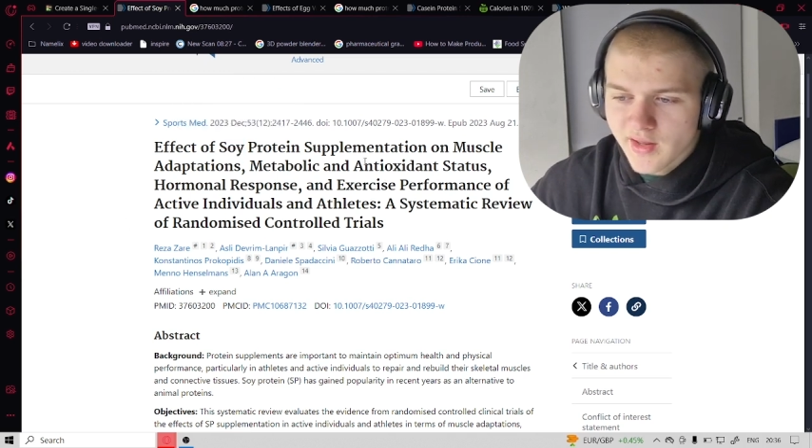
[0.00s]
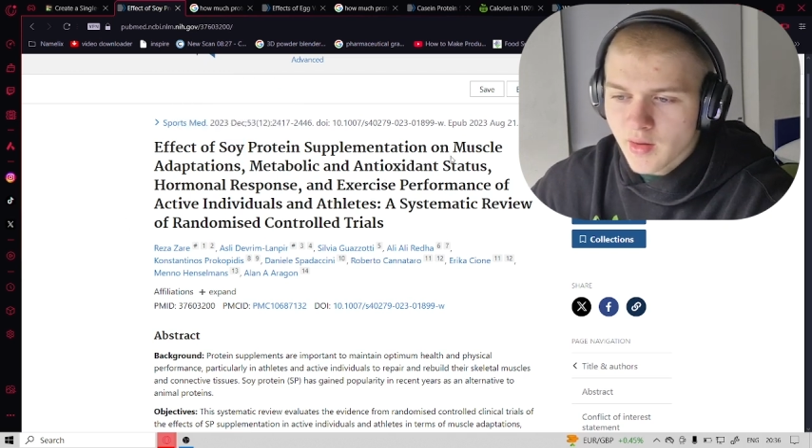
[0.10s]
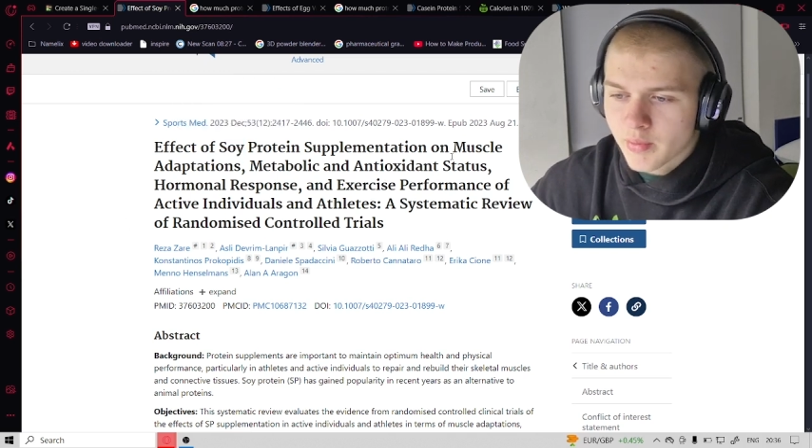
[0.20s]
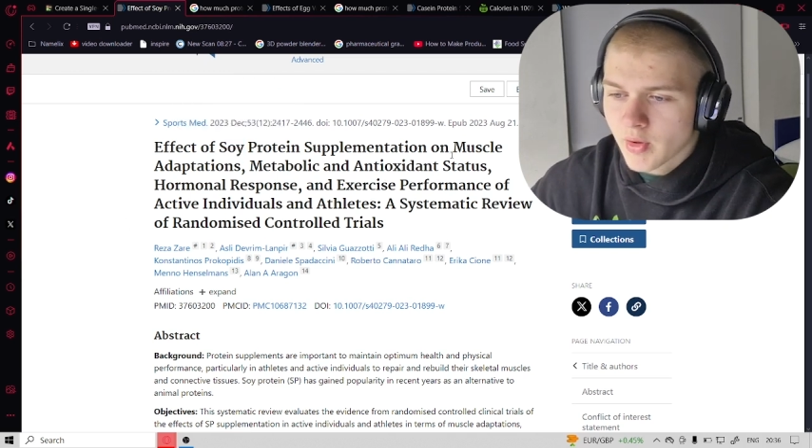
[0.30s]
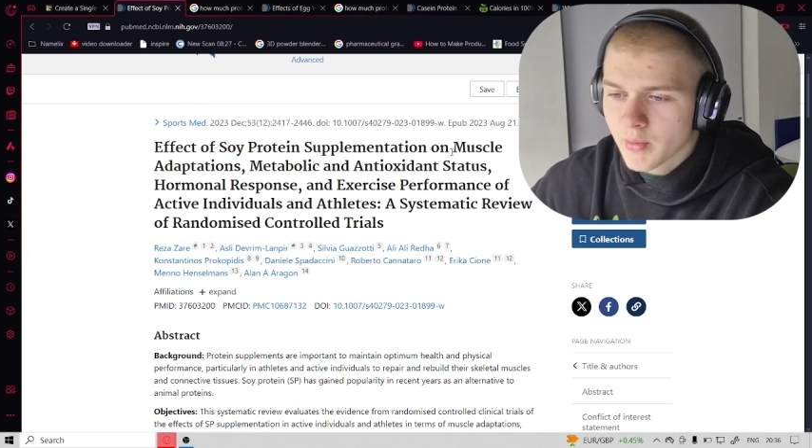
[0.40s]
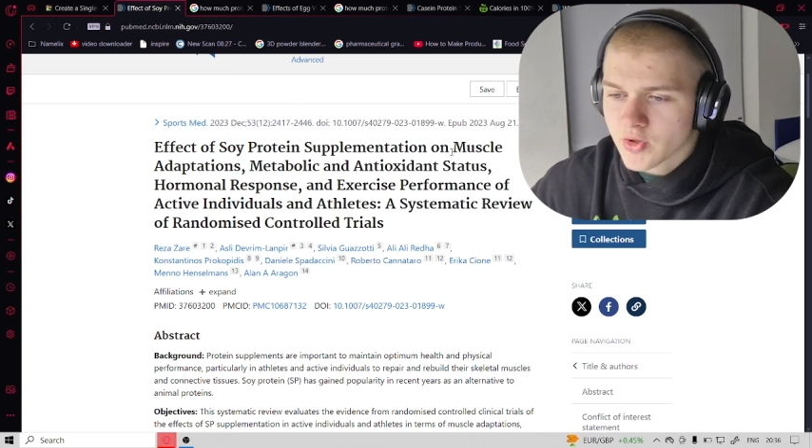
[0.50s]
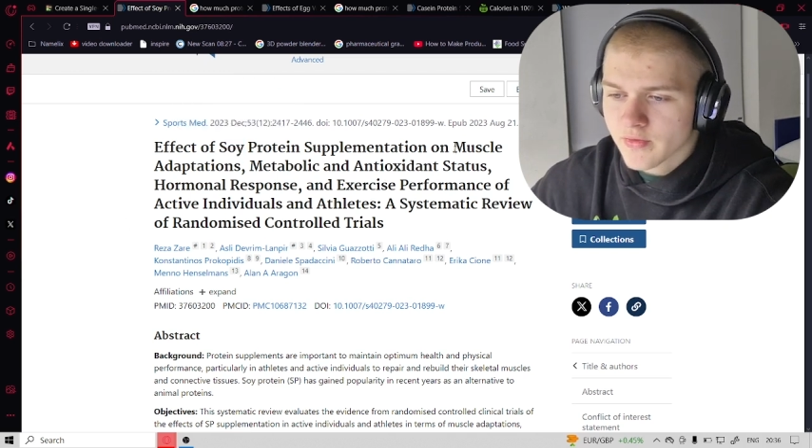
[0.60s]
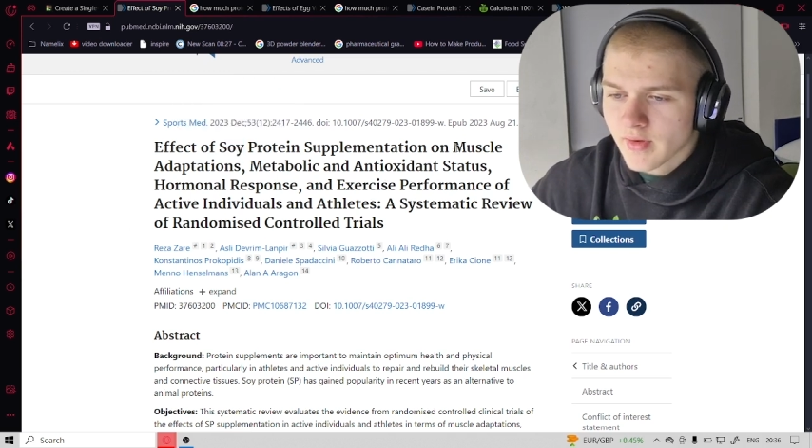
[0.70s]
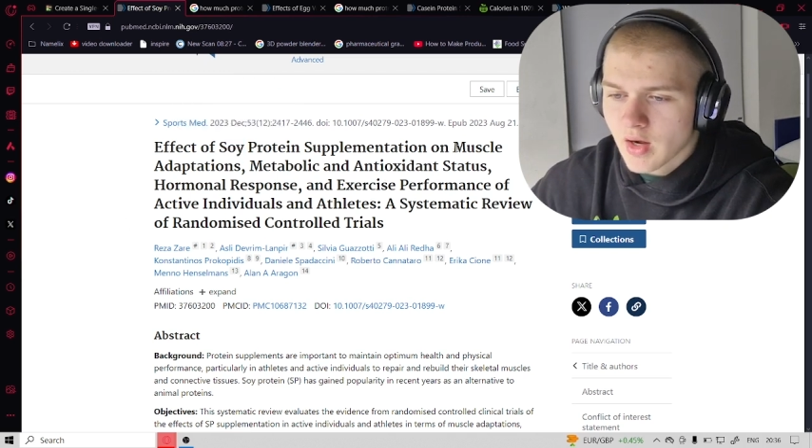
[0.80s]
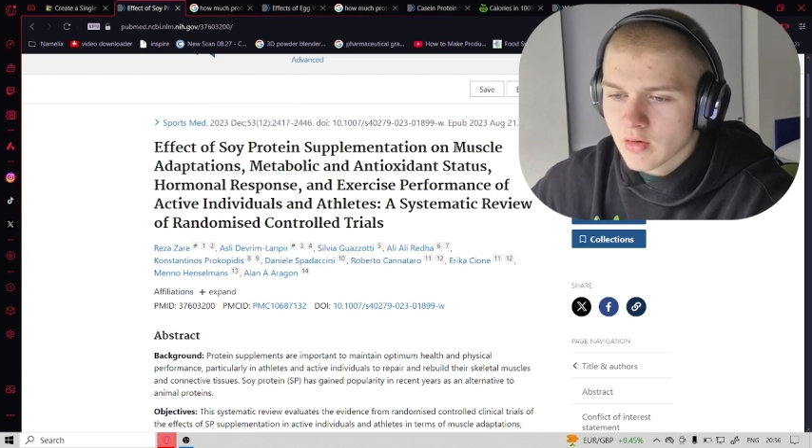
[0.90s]
they pretty much
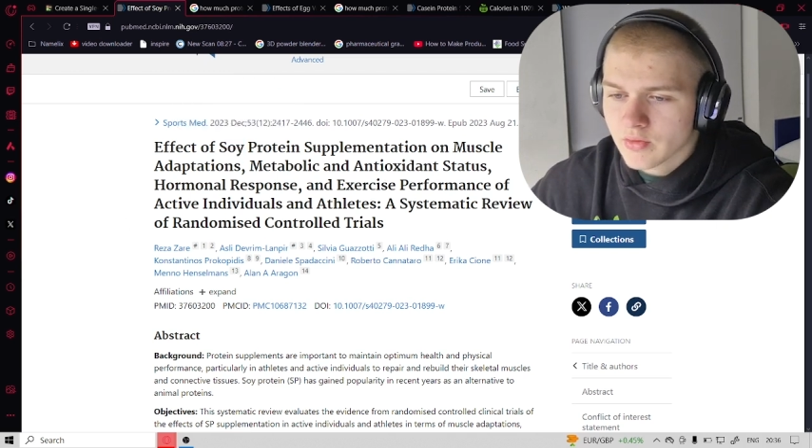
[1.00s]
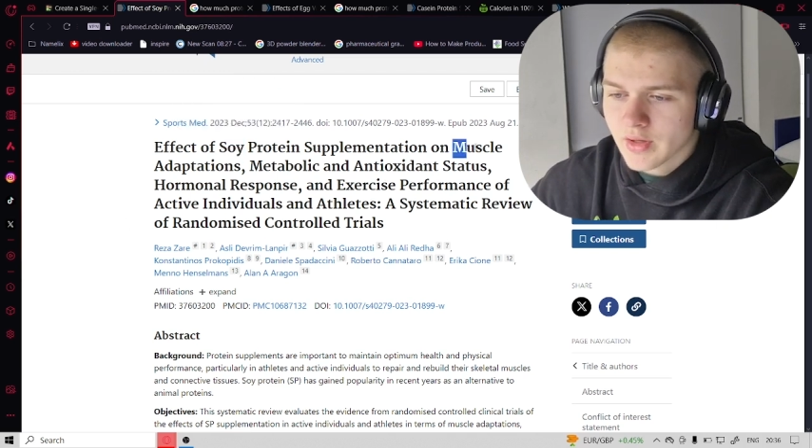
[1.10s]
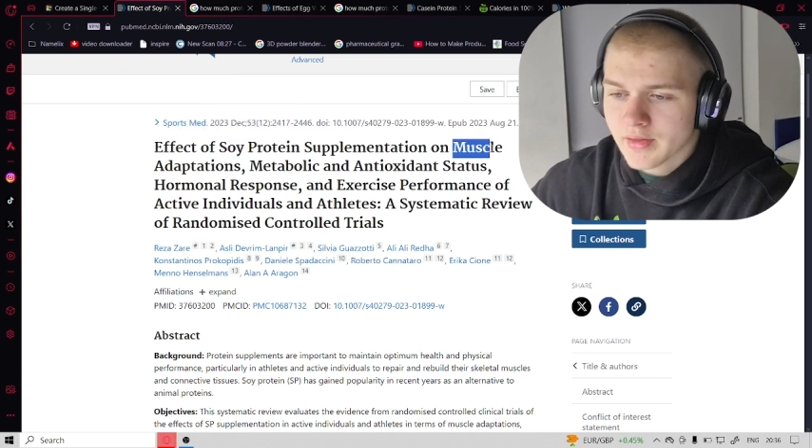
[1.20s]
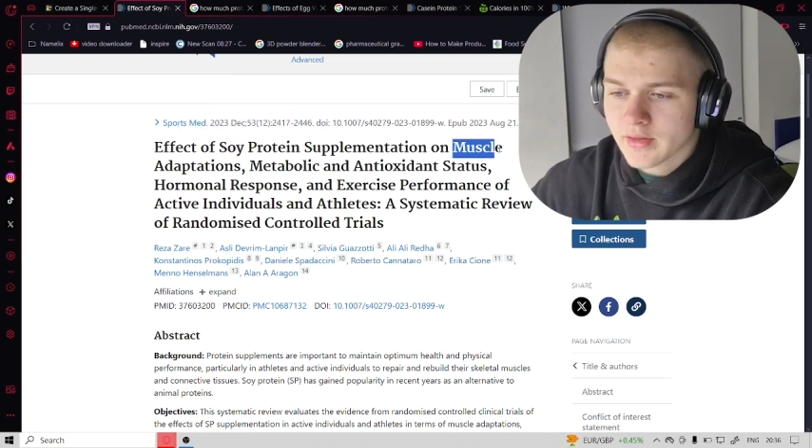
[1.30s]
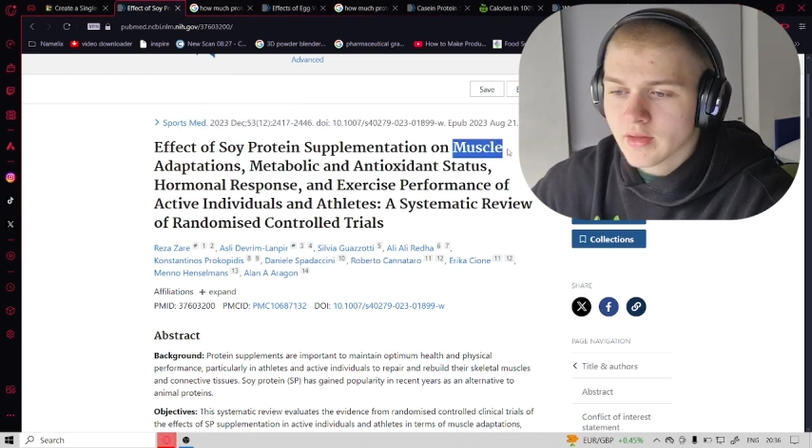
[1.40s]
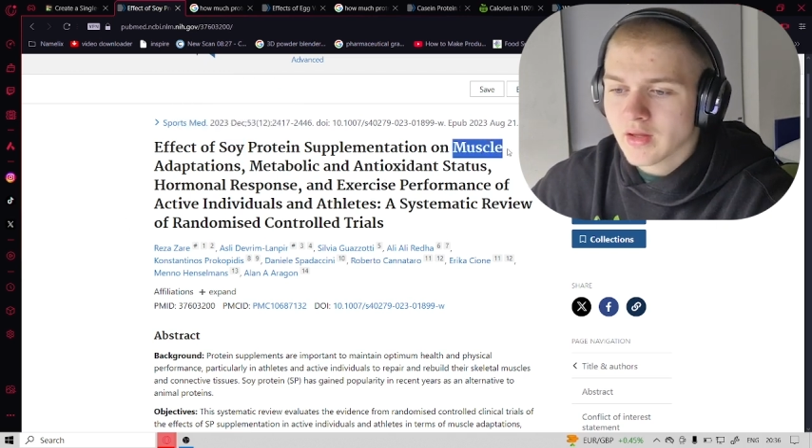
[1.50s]
found that